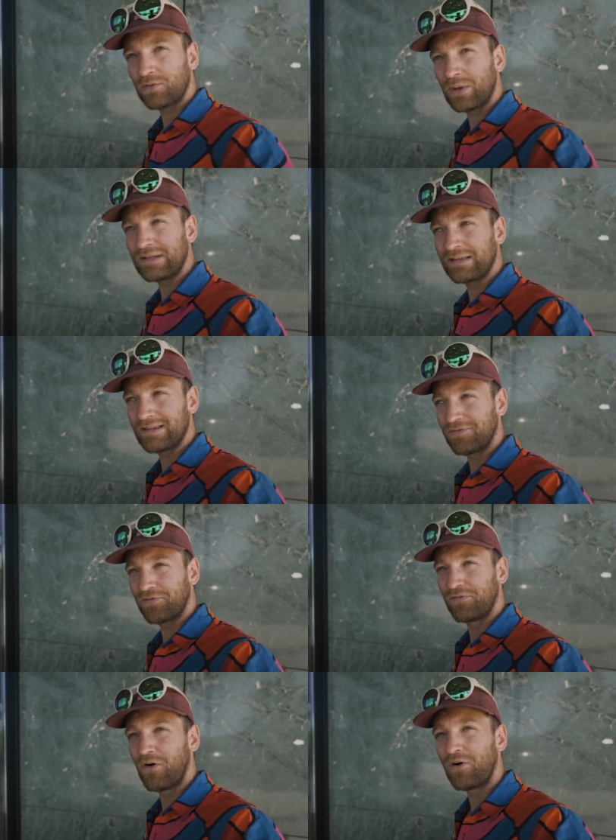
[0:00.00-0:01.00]

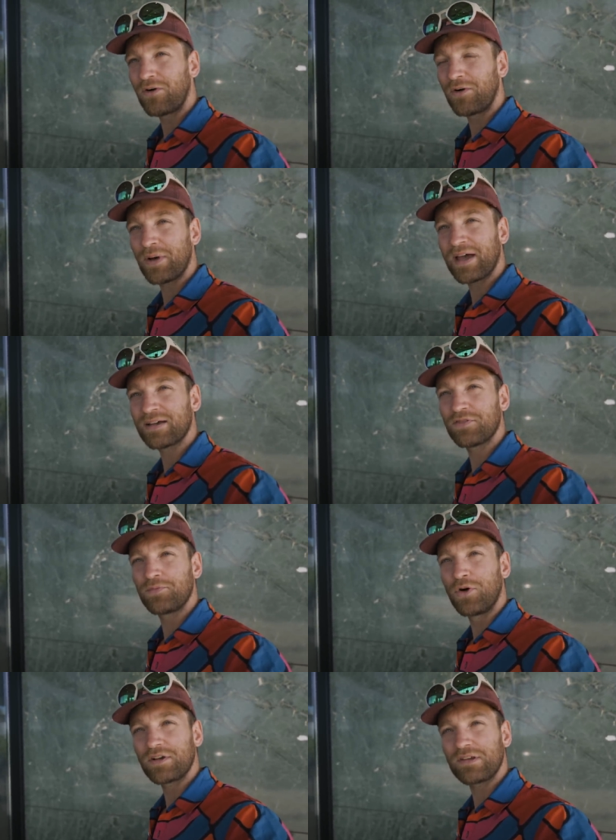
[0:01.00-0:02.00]
24 bags of
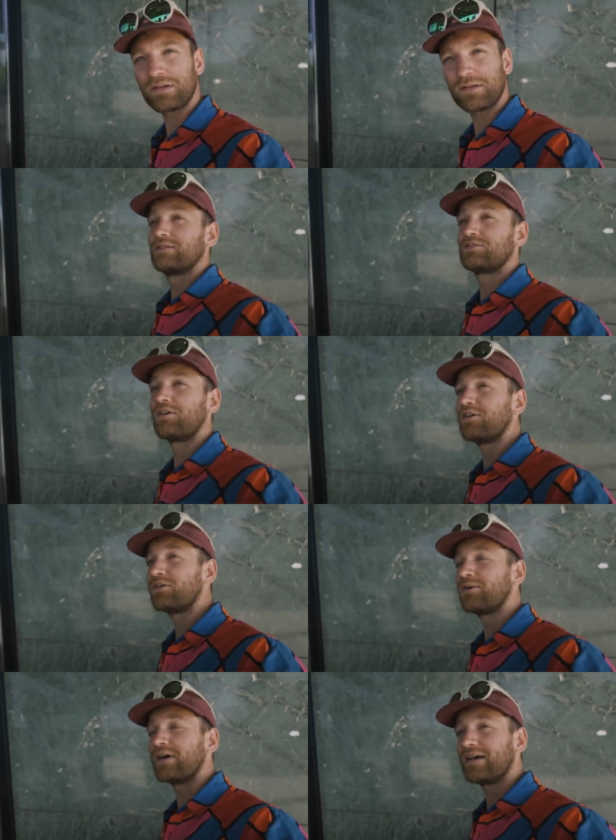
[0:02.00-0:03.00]
Maurten, so
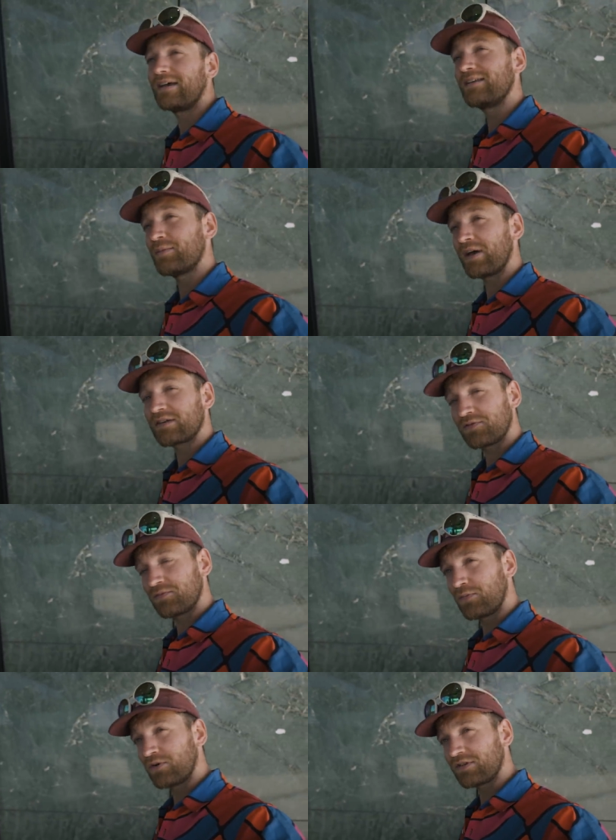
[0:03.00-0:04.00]
8 bags of
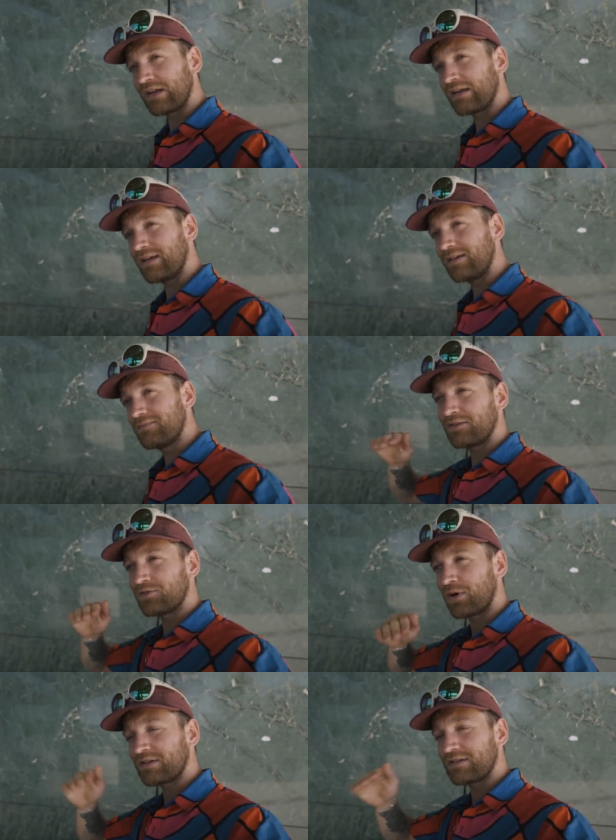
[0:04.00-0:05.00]
Maurten a day.
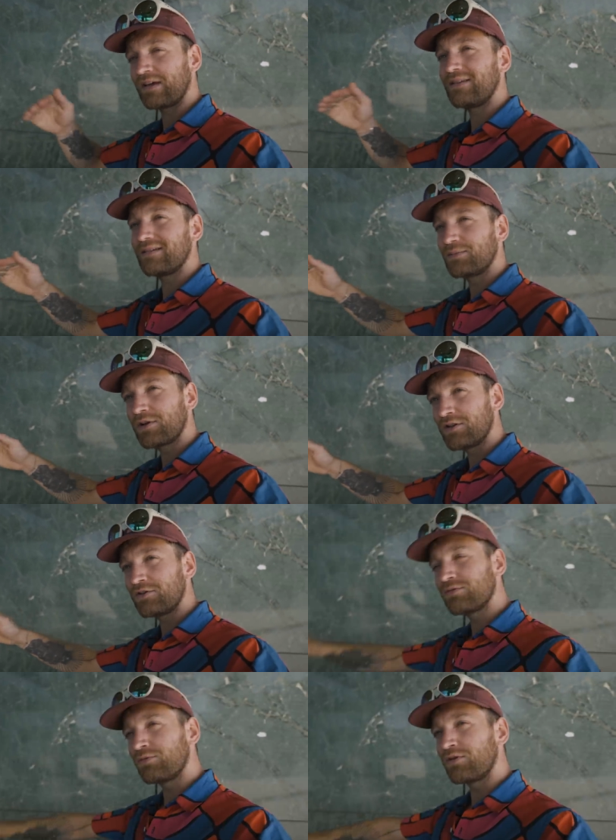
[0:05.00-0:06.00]
Towards the end I'm going to
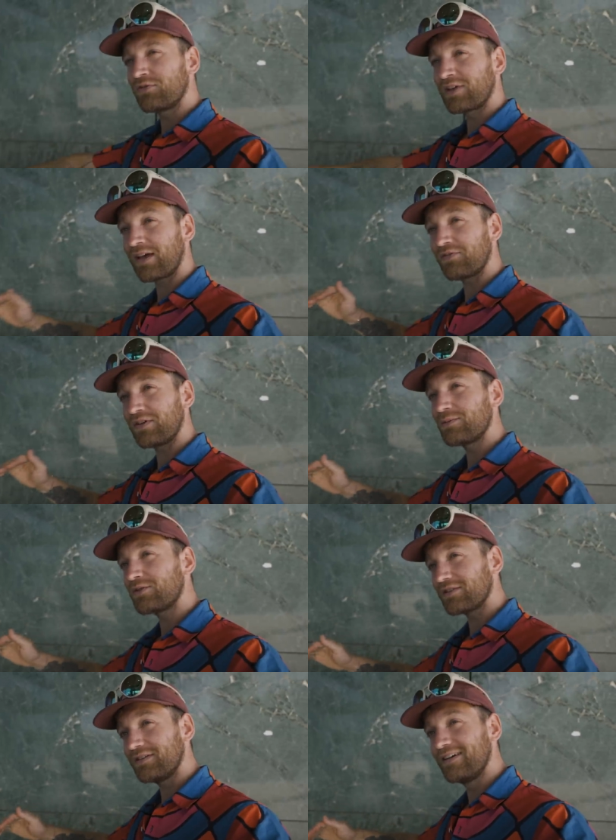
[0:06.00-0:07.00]
use more of the caffeine
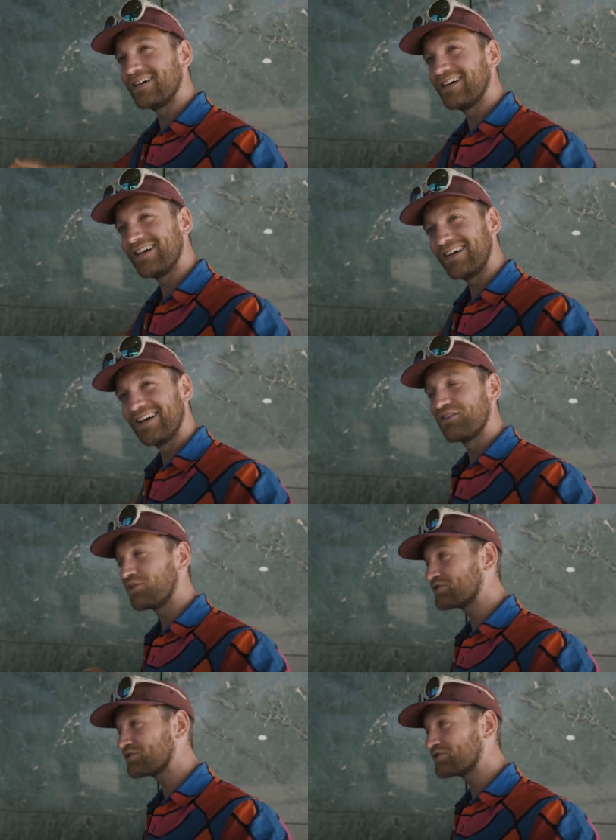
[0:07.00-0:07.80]
Maurten. I've